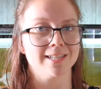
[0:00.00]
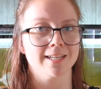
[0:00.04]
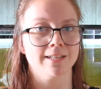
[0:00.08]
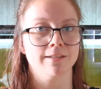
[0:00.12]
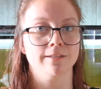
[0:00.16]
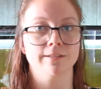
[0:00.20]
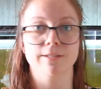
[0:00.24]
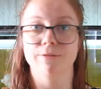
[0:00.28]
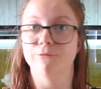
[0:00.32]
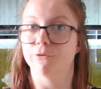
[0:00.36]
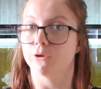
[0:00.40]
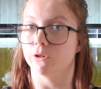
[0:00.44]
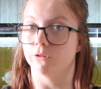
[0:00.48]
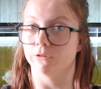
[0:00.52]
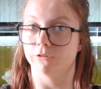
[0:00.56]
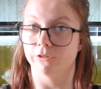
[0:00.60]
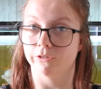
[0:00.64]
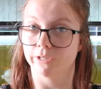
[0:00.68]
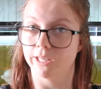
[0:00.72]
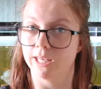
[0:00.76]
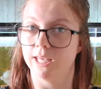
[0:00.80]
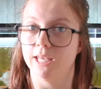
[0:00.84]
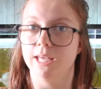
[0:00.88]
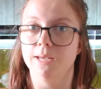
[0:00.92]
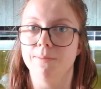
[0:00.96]
and difficult to
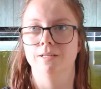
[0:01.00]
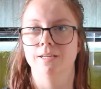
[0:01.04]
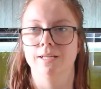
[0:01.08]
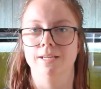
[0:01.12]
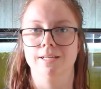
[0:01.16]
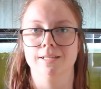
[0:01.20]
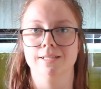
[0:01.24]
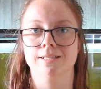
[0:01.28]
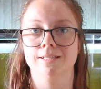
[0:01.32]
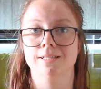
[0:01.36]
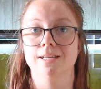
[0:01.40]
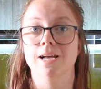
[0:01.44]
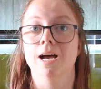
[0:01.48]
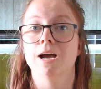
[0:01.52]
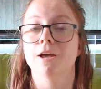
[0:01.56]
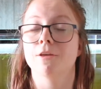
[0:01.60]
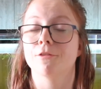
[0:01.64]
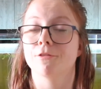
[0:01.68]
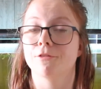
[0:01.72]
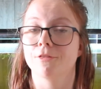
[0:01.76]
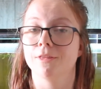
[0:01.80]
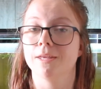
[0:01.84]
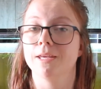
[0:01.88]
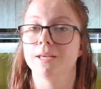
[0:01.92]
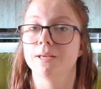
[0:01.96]
keep is, I
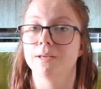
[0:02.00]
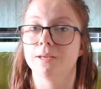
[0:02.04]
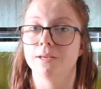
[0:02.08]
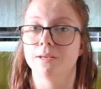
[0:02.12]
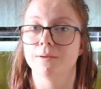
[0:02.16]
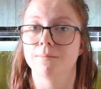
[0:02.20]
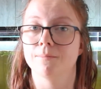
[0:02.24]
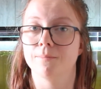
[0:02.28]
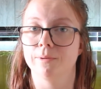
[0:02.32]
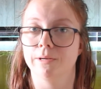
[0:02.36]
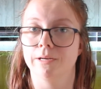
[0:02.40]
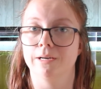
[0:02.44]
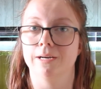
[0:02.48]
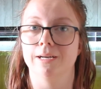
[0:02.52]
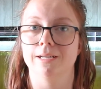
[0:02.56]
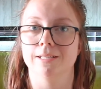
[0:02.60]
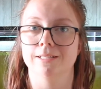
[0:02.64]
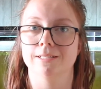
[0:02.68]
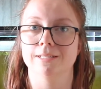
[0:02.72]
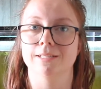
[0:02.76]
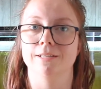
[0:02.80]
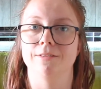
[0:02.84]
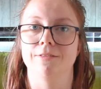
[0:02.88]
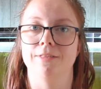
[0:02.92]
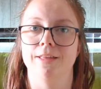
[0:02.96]
think,
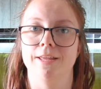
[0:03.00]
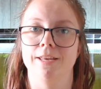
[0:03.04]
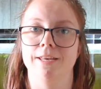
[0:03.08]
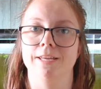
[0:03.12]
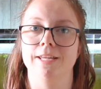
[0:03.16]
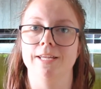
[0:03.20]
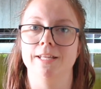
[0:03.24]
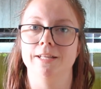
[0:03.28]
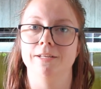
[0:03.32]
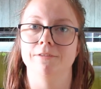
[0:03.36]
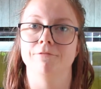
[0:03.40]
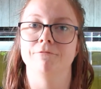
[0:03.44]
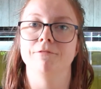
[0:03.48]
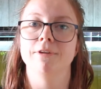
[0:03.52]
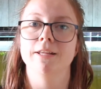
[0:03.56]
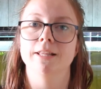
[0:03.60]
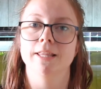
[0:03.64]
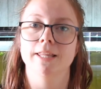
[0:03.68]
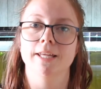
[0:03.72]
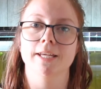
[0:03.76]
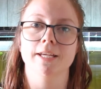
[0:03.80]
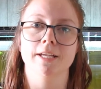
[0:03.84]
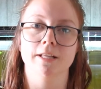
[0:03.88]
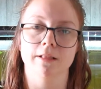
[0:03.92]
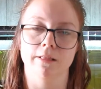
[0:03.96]
because they need
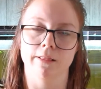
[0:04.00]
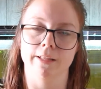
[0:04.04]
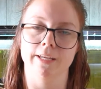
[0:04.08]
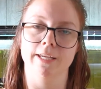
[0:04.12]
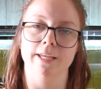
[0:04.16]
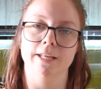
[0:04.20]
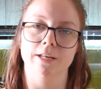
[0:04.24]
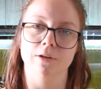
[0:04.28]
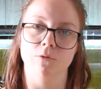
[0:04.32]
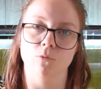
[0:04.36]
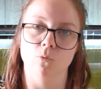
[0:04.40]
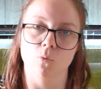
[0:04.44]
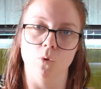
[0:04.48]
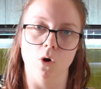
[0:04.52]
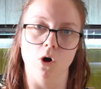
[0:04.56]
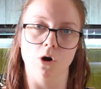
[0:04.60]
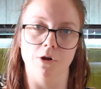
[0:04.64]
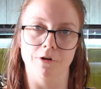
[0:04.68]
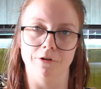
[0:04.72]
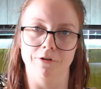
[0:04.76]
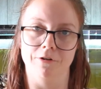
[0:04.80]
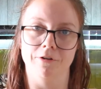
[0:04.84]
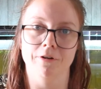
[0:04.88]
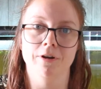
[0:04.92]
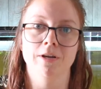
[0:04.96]
really clean
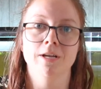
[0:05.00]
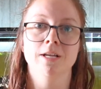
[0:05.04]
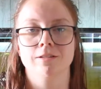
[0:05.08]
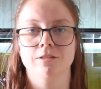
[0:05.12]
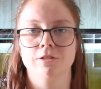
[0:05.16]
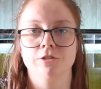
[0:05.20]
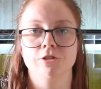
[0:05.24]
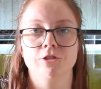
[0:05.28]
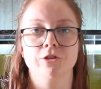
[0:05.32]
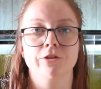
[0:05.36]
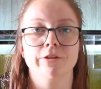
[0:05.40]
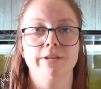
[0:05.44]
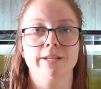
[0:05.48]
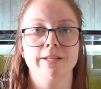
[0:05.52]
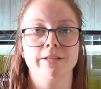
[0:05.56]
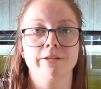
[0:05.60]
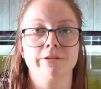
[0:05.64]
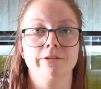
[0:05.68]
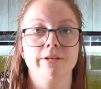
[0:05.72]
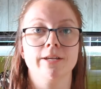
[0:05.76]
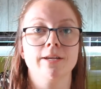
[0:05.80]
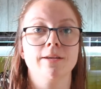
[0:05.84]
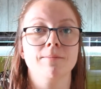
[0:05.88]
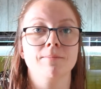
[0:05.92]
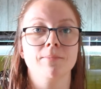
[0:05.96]
water. So you need to
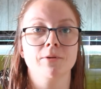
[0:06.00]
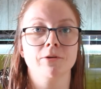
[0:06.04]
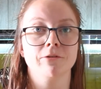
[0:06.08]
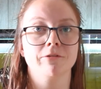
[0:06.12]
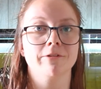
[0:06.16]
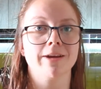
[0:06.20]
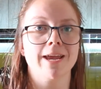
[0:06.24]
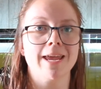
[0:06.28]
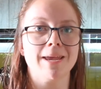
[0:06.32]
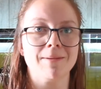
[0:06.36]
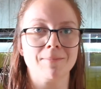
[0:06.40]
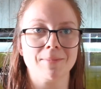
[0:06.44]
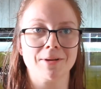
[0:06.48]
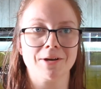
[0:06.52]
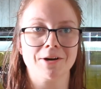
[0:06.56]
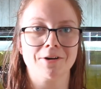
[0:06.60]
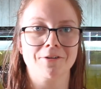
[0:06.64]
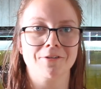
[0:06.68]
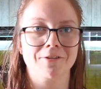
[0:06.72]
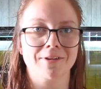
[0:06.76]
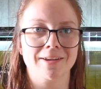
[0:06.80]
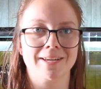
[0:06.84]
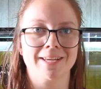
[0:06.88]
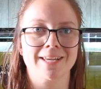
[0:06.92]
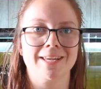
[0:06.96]
keep your game
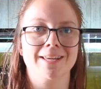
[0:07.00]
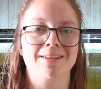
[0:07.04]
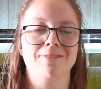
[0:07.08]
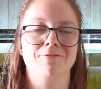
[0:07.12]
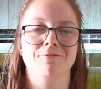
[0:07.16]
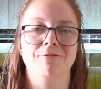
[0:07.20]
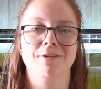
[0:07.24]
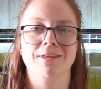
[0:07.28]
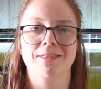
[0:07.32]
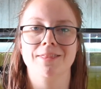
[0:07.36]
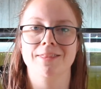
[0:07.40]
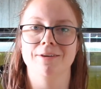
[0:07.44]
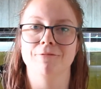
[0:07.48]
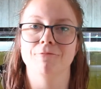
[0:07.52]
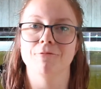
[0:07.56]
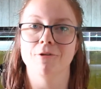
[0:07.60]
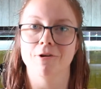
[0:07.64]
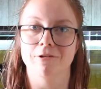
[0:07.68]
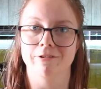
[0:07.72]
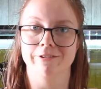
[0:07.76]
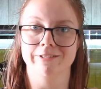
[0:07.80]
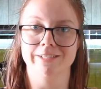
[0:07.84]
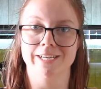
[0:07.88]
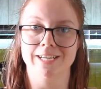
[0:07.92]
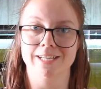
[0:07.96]
going with the
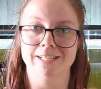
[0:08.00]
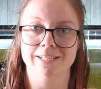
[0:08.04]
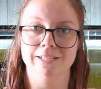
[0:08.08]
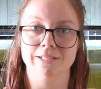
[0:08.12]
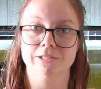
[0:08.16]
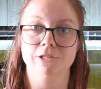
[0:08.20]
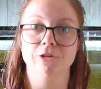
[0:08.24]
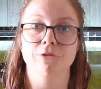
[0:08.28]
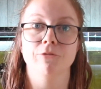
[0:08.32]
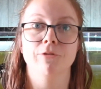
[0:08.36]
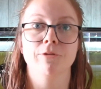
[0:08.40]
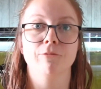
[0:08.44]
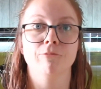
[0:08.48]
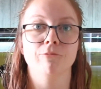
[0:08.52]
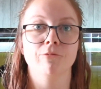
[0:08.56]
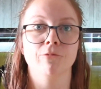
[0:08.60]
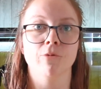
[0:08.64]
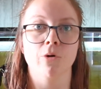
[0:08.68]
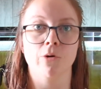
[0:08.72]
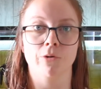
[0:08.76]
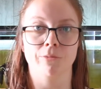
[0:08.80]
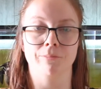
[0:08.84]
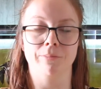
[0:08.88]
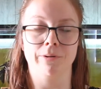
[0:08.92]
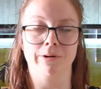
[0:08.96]
water changes so the
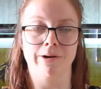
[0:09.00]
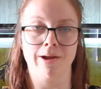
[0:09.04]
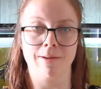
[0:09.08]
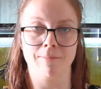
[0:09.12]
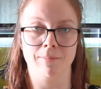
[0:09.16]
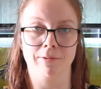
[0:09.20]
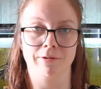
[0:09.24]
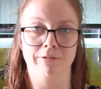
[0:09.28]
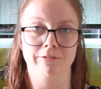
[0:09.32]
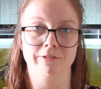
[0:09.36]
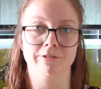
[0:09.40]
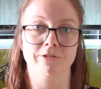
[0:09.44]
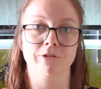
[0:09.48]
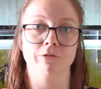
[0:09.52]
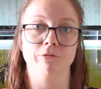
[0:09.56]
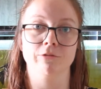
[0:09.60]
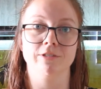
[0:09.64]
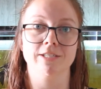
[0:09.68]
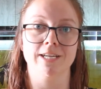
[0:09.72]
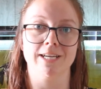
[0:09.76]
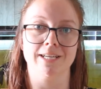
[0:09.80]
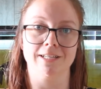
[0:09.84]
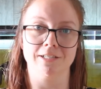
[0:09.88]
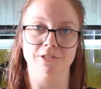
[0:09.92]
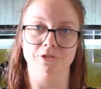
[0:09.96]
water parameters don't
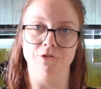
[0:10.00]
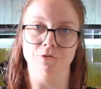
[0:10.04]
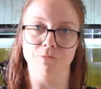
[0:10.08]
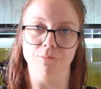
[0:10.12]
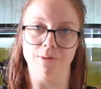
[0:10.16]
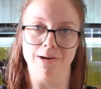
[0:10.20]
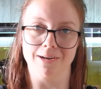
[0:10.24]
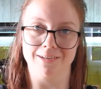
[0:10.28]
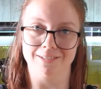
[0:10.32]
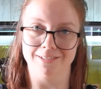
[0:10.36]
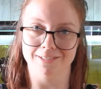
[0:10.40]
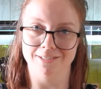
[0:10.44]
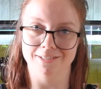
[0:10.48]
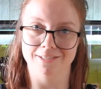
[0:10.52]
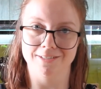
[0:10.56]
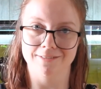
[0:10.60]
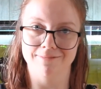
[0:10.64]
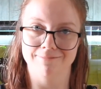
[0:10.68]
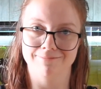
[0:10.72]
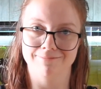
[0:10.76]
change too much.